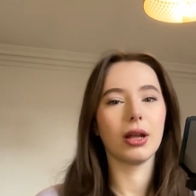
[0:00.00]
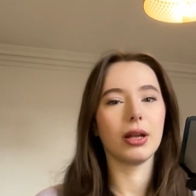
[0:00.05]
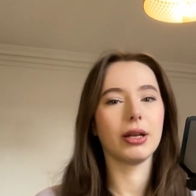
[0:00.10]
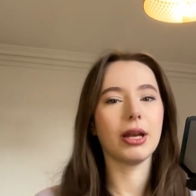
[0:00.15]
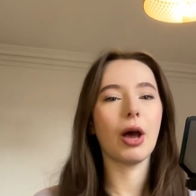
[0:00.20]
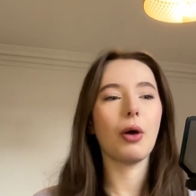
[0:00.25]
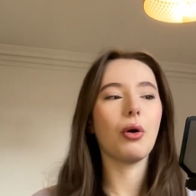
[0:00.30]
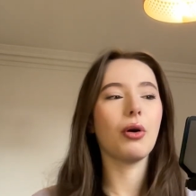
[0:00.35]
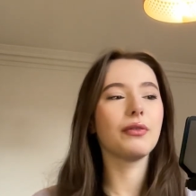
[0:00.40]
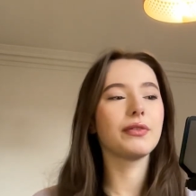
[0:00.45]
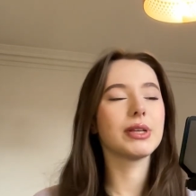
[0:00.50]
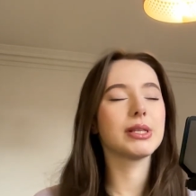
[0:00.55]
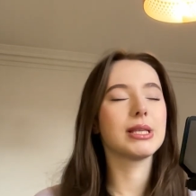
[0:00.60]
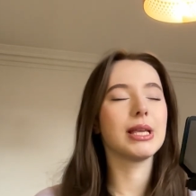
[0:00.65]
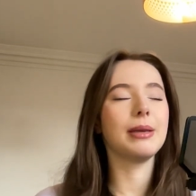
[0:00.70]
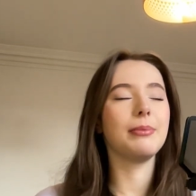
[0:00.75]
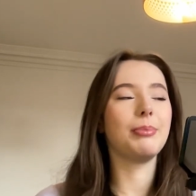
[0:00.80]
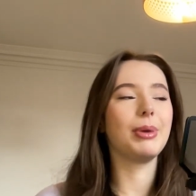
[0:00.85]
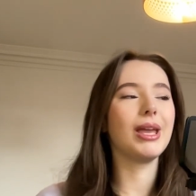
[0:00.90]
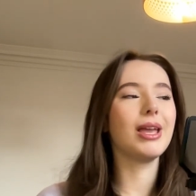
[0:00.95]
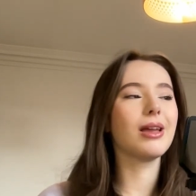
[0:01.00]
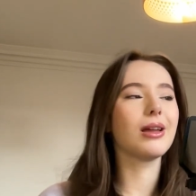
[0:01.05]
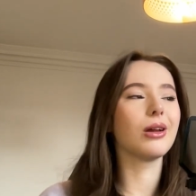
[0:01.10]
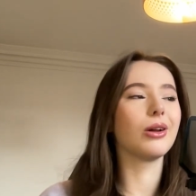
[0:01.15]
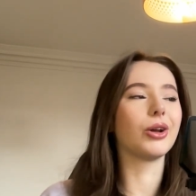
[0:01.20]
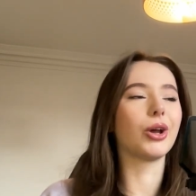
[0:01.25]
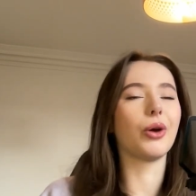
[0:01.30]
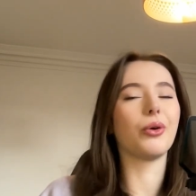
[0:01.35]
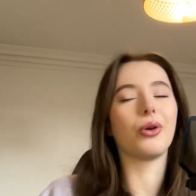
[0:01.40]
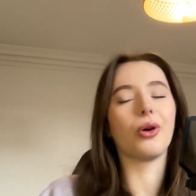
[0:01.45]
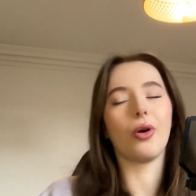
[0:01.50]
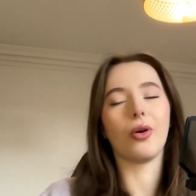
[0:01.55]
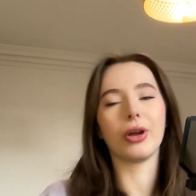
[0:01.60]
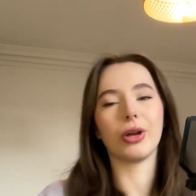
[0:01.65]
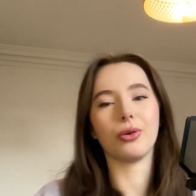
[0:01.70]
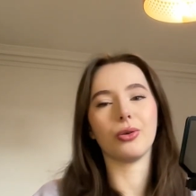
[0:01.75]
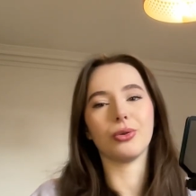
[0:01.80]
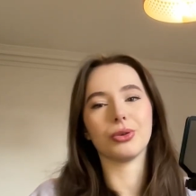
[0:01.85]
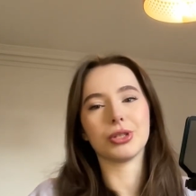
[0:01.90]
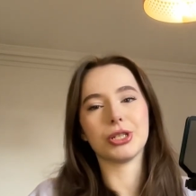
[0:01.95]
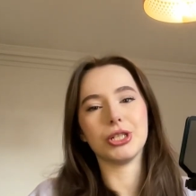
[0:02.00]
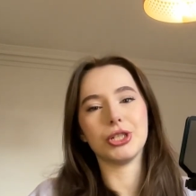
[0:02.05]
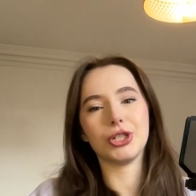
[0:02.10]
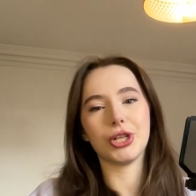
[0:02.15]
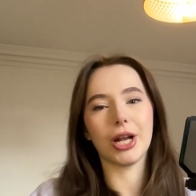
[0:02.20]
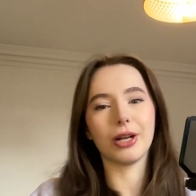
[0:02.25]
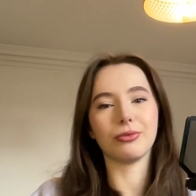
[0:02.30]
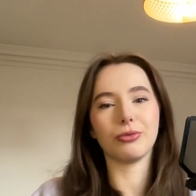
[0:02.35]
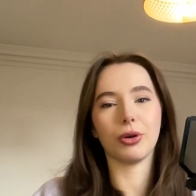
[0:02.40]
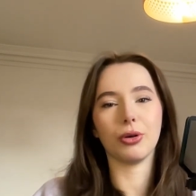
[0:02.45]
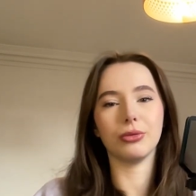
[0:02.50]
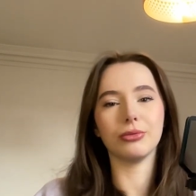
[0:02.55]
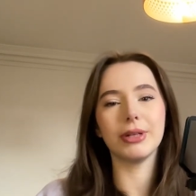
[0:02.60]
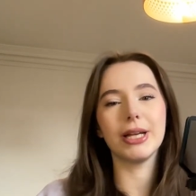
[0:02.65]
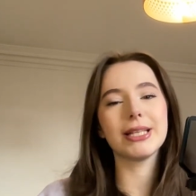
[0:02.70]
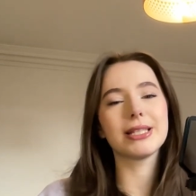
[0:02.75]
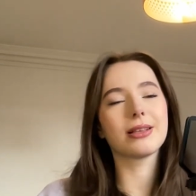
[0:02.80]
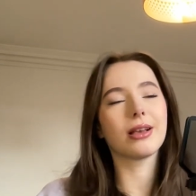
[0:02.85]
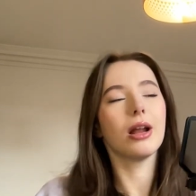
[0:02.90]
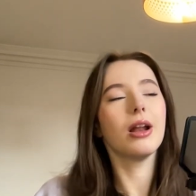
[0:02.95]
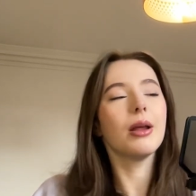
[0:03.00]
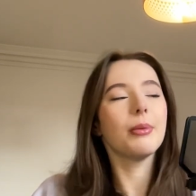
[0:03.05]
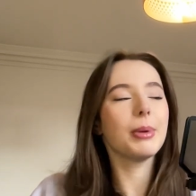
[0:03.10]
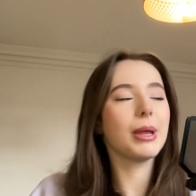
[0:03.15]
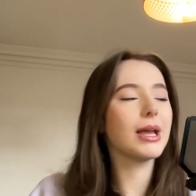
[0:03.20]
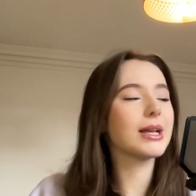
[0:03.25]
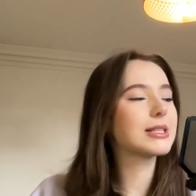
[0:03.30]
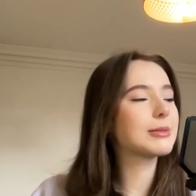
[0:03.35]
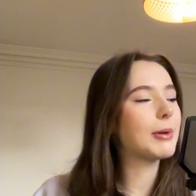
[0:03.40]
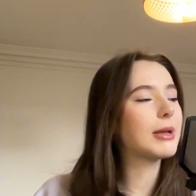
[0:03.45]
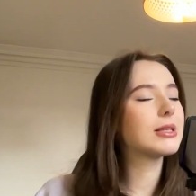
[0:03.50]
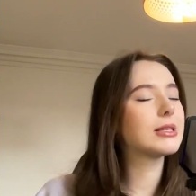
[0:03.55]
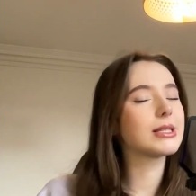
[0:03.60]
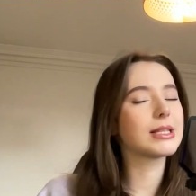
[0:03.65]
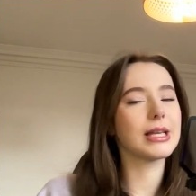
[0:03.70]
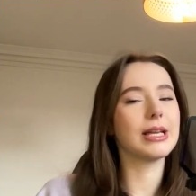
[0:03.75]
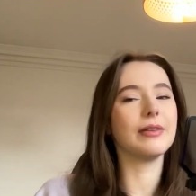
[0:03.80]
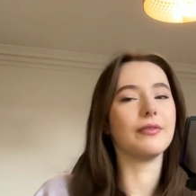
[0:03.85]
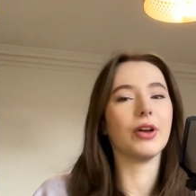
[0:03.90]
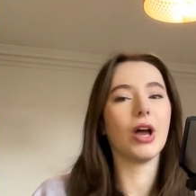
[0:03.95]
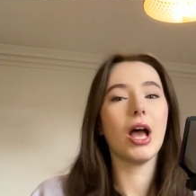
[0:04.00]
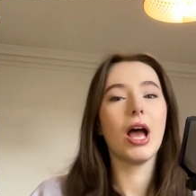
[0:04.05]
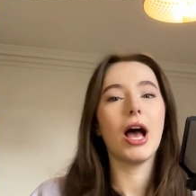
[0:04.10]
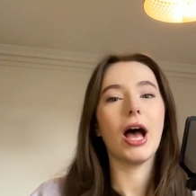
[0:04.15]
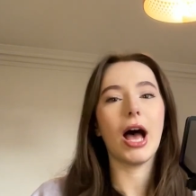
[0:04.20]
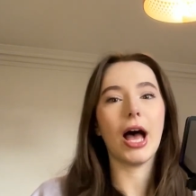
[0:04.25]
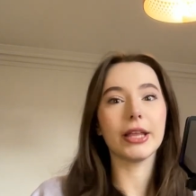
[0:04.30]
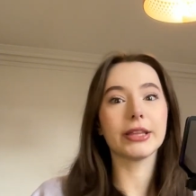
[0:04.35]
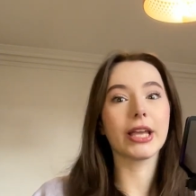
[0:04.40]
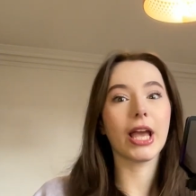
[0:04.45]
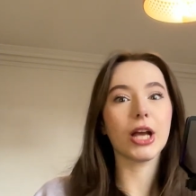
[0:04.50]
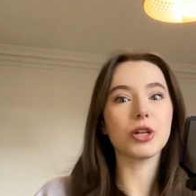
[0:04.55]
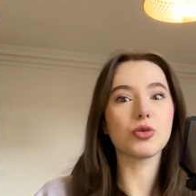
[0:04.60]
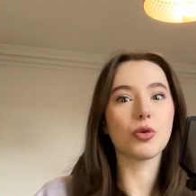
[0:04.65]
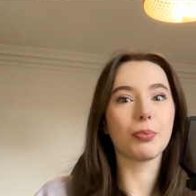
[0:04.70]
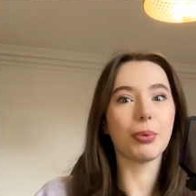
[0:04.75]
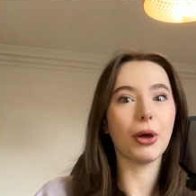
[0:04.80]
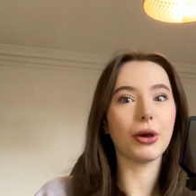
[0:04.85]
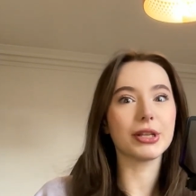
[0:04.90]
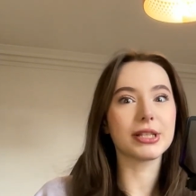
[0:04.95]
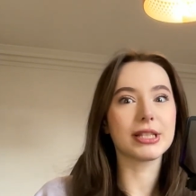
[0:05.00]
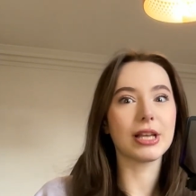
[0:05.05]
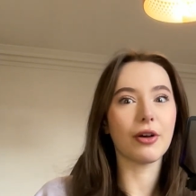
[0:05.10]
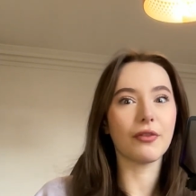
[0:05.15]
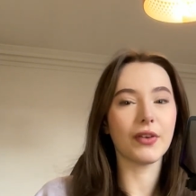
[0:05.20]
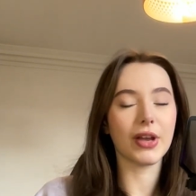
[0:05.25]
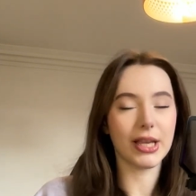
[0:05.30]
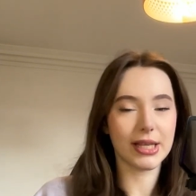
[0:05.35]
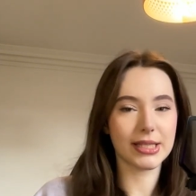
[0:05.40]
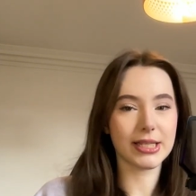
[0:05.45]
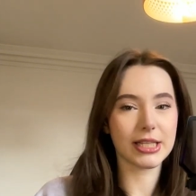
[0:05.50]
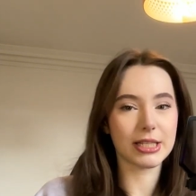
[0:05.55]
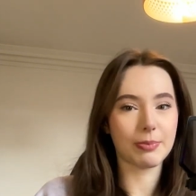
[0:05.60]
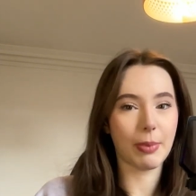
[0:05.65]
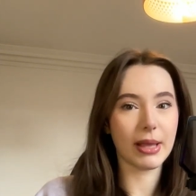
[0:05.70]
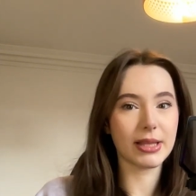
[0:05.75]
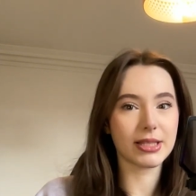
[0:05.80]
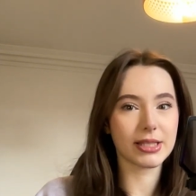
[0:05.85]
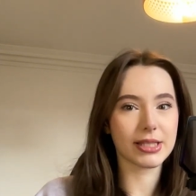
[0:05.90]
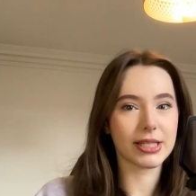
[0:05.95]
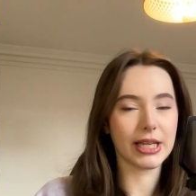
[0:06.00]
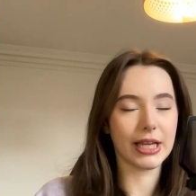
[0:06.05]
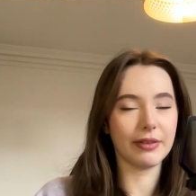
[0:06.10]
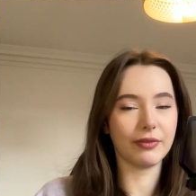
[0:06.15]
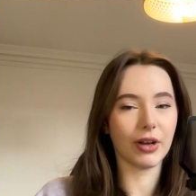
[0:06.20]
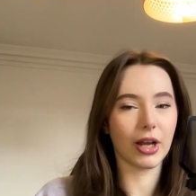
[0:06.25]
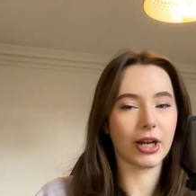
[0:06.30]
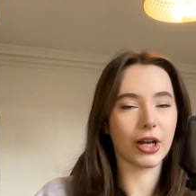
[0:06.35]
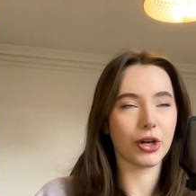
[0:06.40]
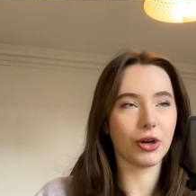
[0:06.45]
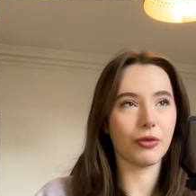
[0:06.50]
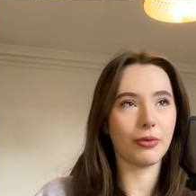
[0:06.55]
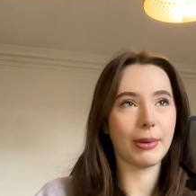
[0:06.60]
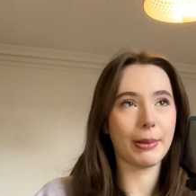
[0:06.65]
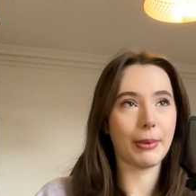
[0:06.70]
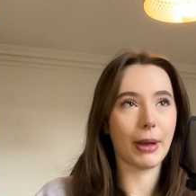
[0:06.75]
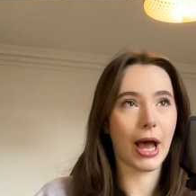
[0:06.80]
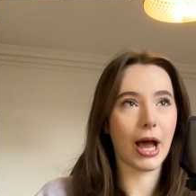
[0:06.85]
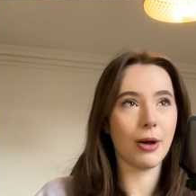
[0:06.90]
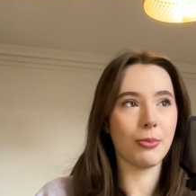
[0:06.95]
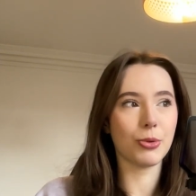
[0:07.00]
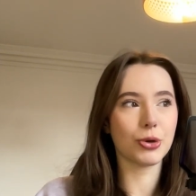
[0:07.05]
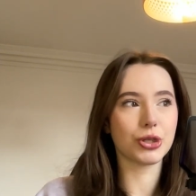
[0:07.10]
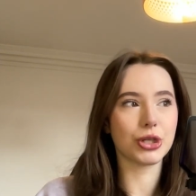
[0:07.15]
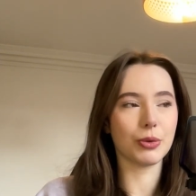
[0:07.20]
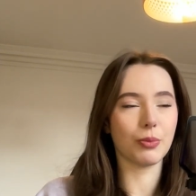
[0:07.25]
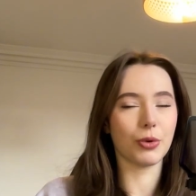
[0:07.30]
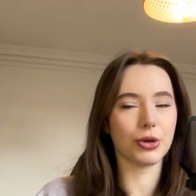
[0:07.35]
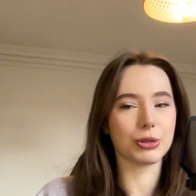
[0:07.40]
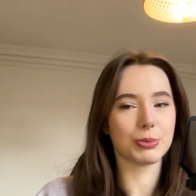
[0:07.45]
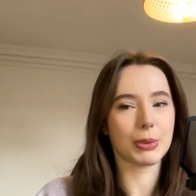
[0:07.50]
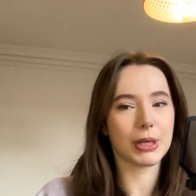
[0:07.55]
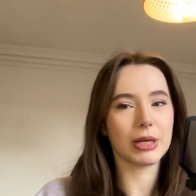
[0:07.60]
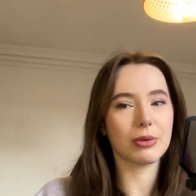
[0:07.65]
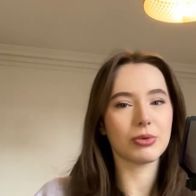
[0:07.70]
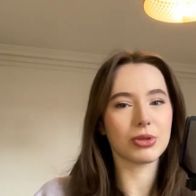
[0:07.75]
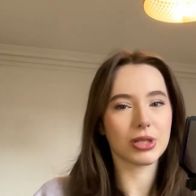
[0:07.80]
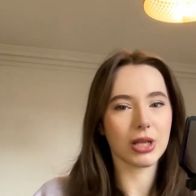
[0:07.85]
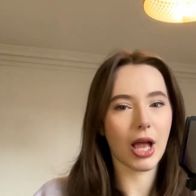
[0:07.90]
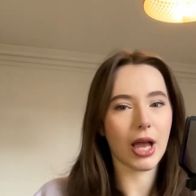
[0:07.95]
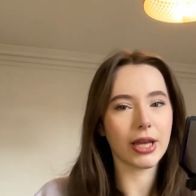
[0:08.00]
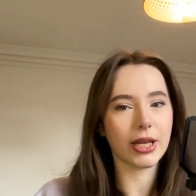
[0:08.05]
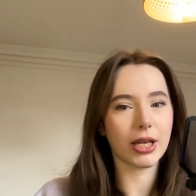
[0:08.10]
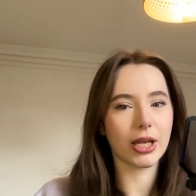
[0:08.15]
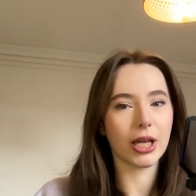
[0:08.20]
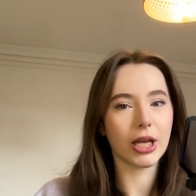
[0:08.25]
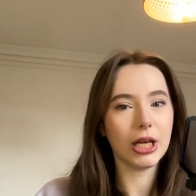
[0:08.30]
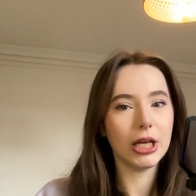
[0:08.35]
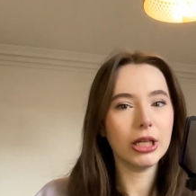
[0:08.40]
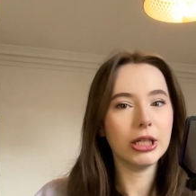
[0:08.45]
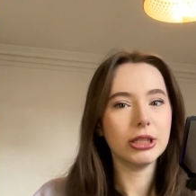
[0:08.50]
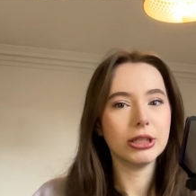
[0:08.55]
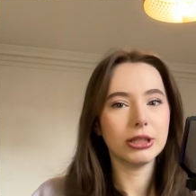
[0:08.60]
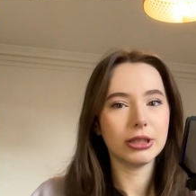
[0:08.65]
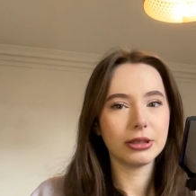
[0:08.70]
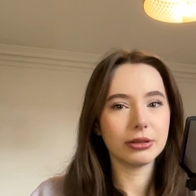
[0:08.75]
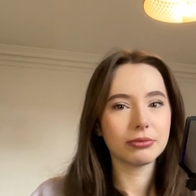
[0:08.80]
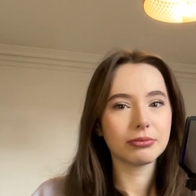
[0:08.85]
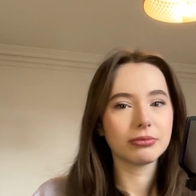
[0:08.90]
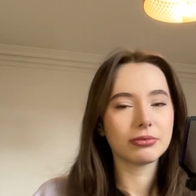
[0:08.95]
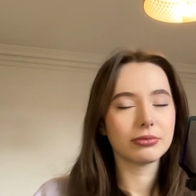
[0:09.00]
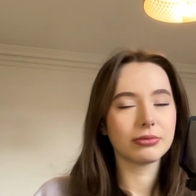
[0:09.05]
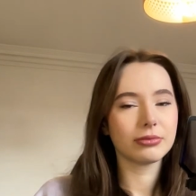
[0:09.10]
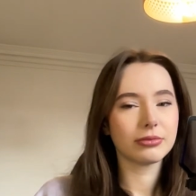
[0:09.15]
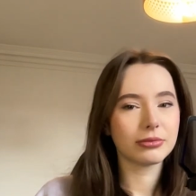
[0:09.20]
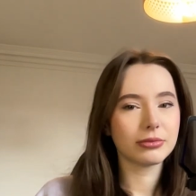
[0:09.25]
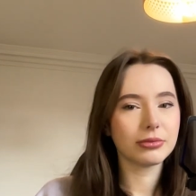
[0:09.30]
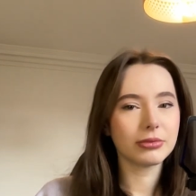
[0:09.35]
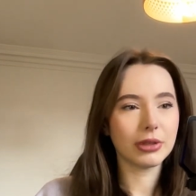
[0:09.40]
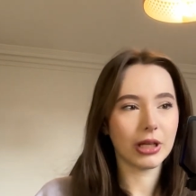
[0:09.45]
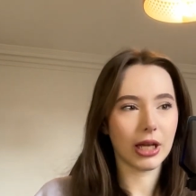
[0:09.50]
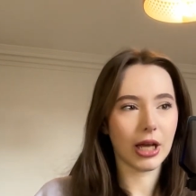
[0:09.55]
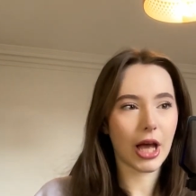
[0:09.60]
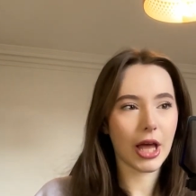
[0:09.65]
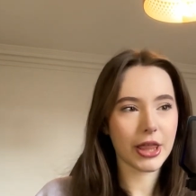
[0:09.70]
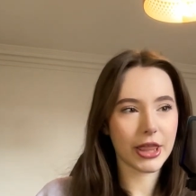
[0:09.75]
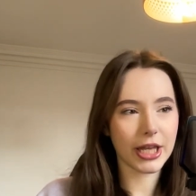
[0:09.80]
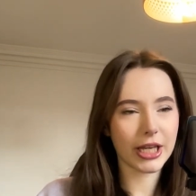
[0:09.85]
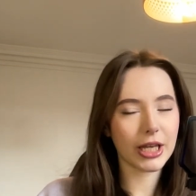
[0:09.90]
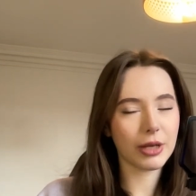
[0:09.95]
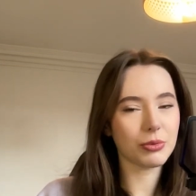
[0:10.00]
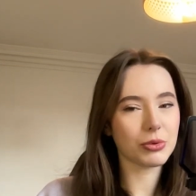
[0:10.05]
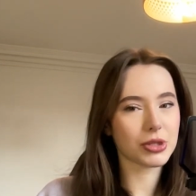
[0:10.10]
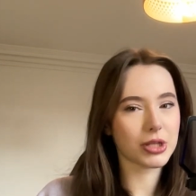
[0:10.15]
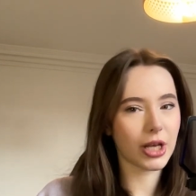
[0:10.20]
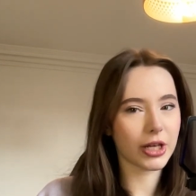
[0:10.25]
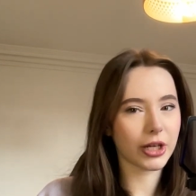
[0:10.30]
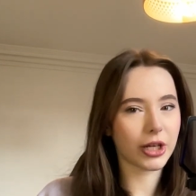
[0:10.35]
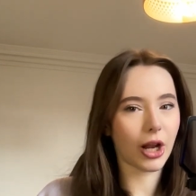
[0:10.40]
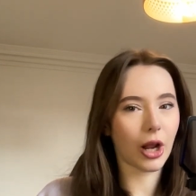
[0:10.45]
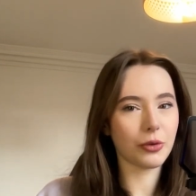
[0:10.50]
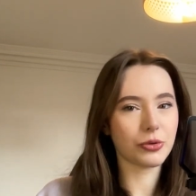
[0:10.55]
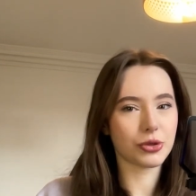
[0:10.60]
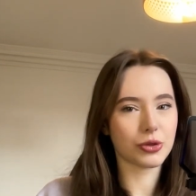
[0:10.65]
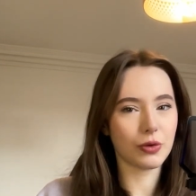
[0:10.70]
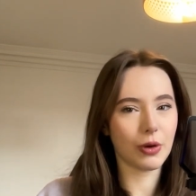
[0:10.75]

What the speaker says: Now, obviously, being a go-karting course in general, it's gonna be expensive, and the actual plot itself is expensive. Like, I don't remember how much it was, but it was like, I think it was like close to $1